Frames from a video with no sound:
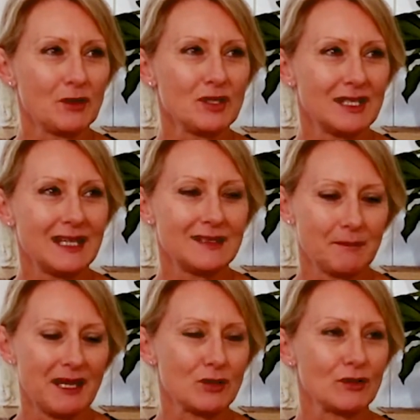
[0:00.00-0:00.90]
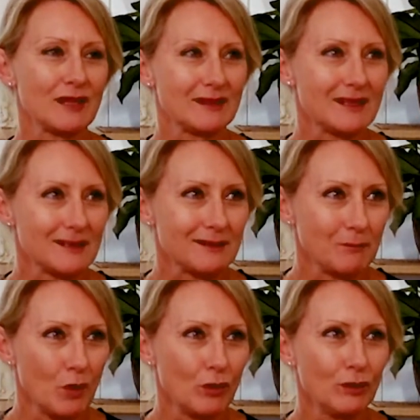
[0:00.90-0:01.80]
you need to make sure that they're
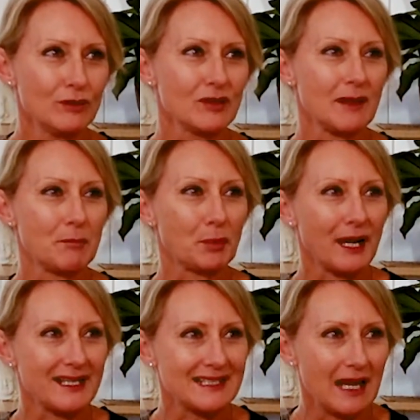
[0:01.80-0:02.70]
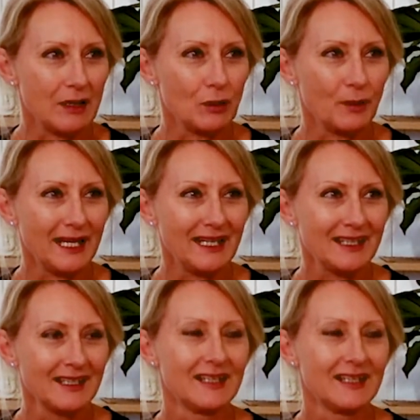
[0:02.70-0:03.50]
small so they break down quick.